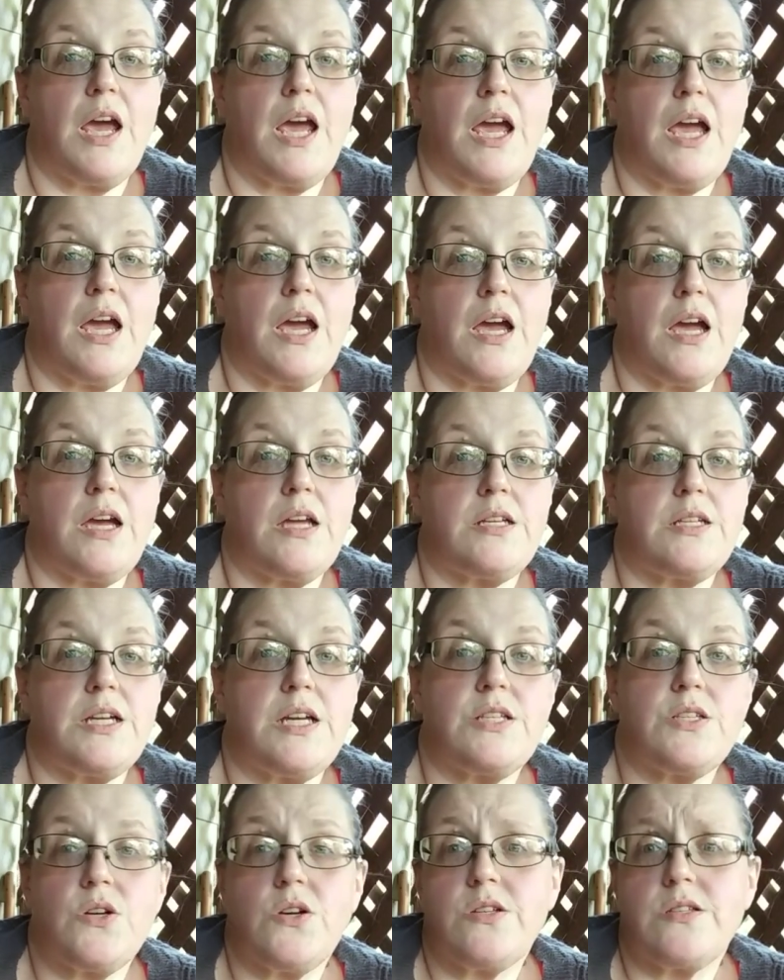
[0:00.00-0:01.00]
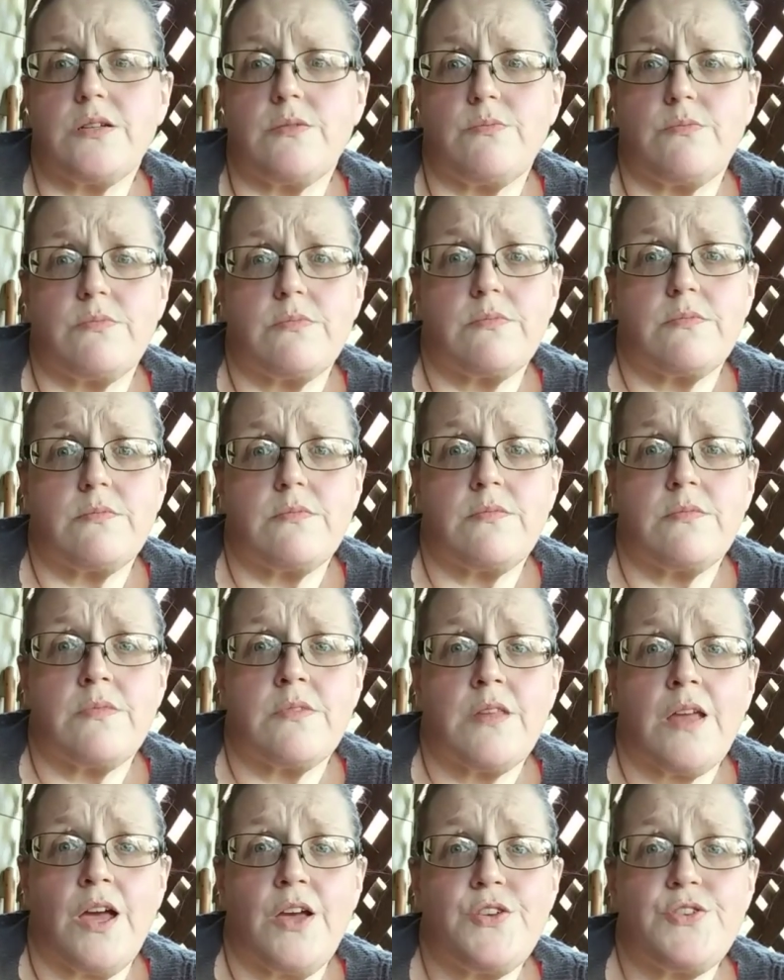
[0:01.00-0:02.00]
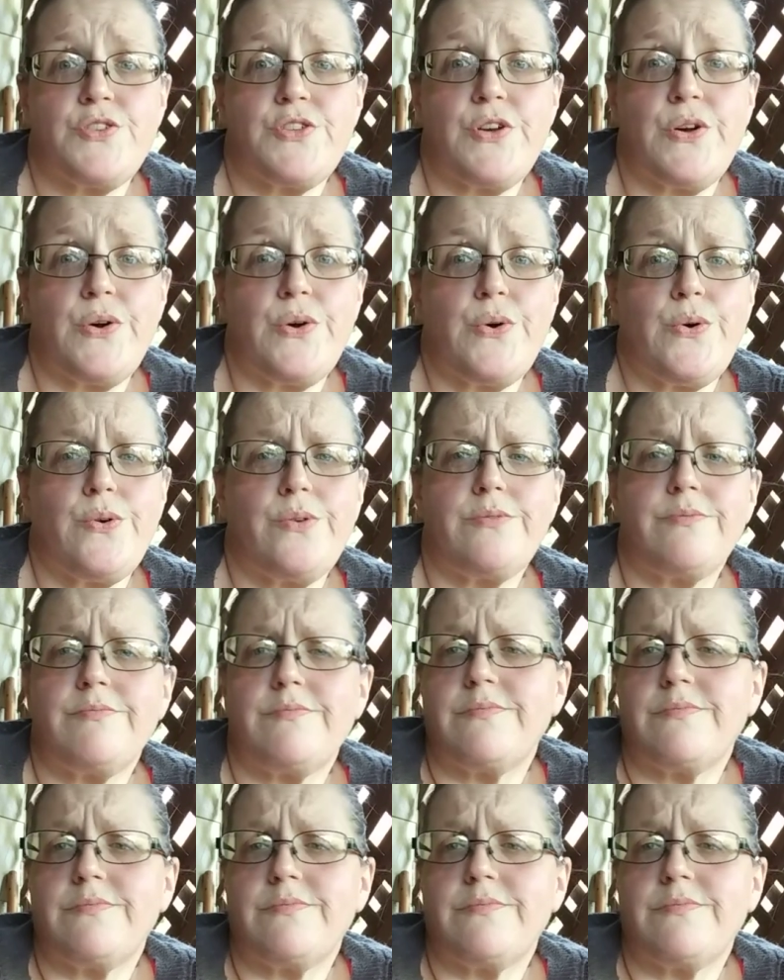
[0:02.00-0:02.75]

and it's awesome. So,